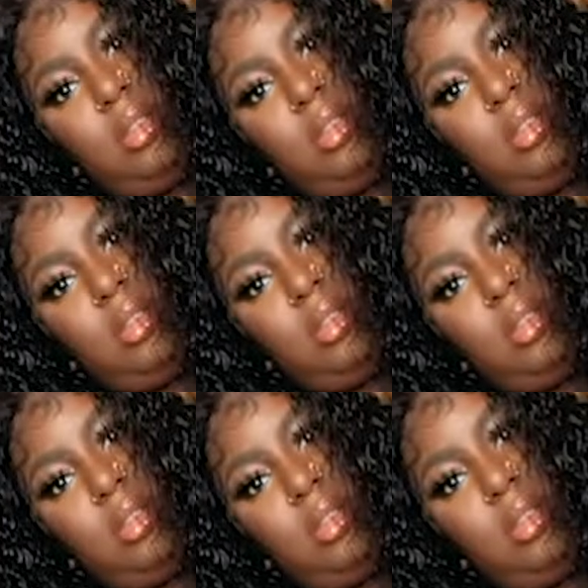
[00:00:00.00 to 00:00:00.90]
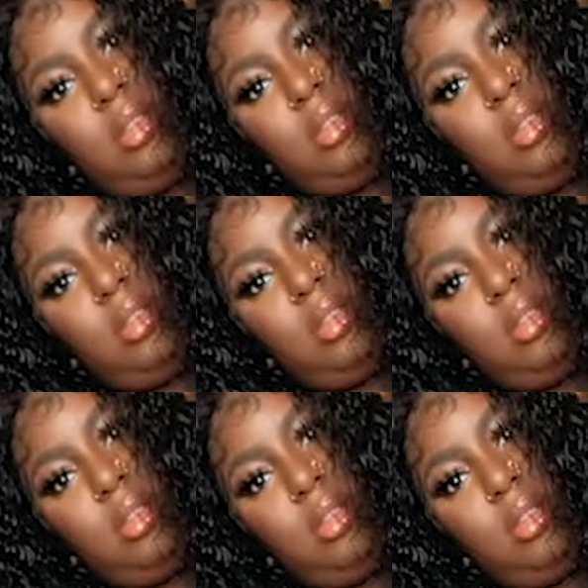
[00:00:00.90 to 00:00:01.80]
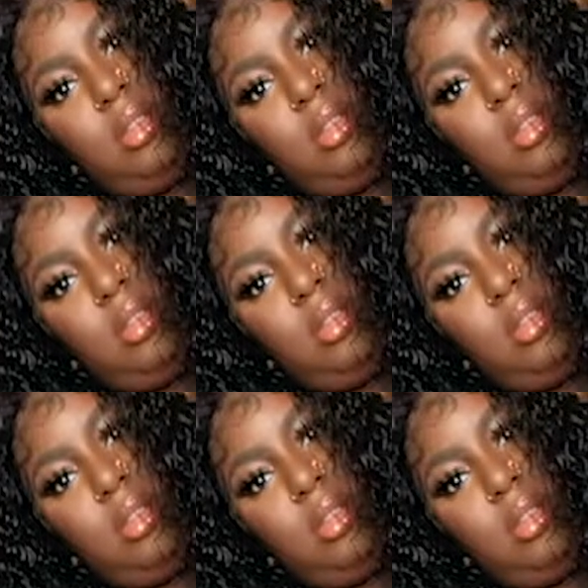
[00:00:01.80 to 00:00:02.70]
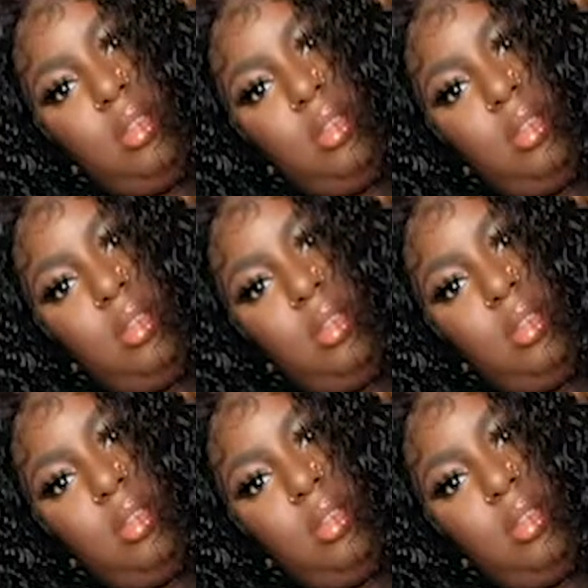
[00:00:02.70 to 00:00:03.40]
Nothing is said.